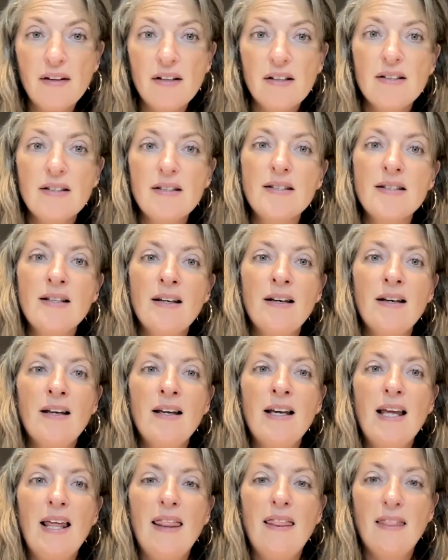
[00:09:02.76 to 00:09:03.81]
others,
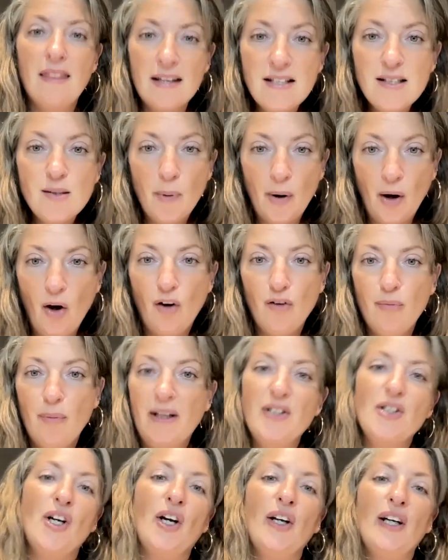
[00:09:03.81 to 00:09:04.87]
this part of
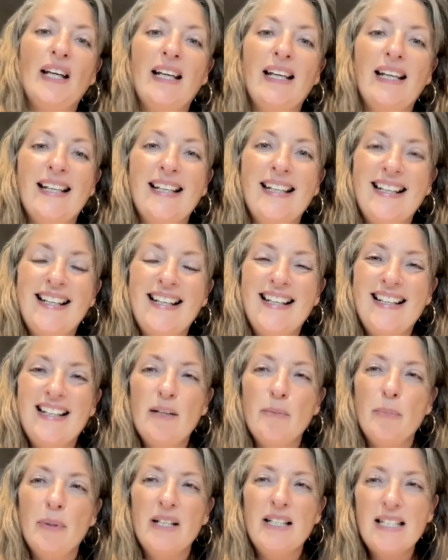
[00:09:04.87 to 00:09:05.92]
my journey,
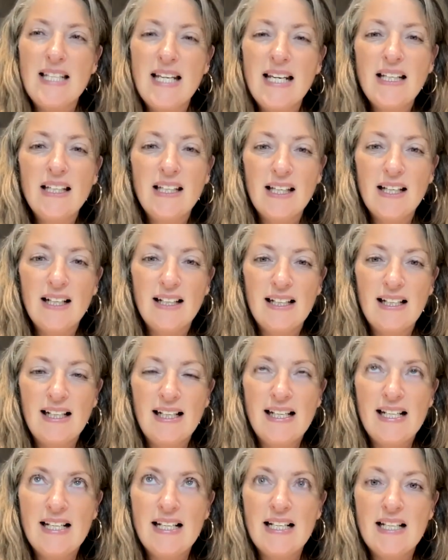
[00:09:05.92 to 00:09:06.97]

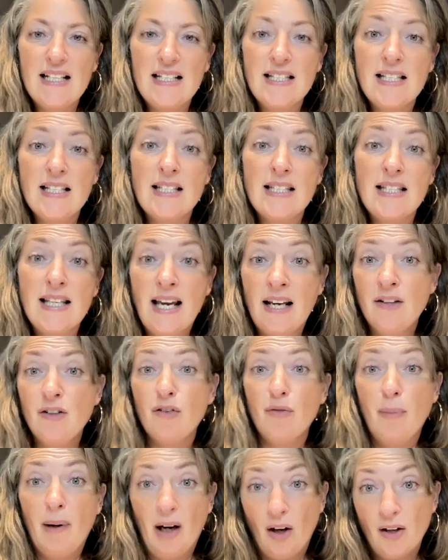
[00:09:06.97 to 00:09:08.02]
particularly since the
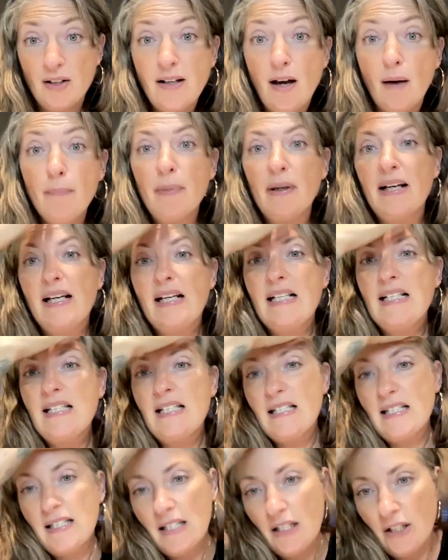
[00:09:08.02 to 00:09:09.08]
end of my last company,
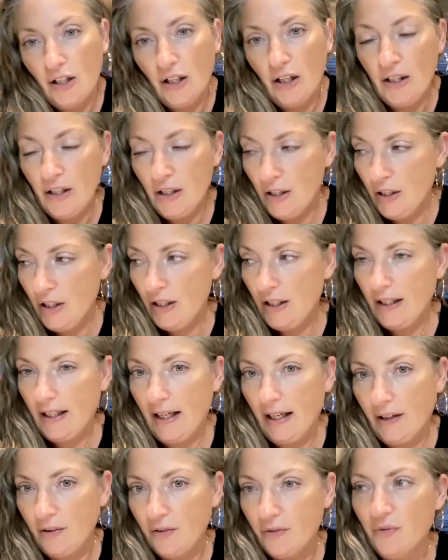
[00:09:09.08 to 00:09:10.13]
since the
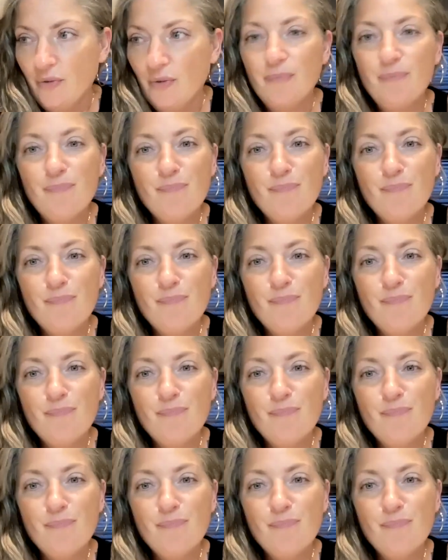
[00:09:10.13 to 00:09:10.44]
kind of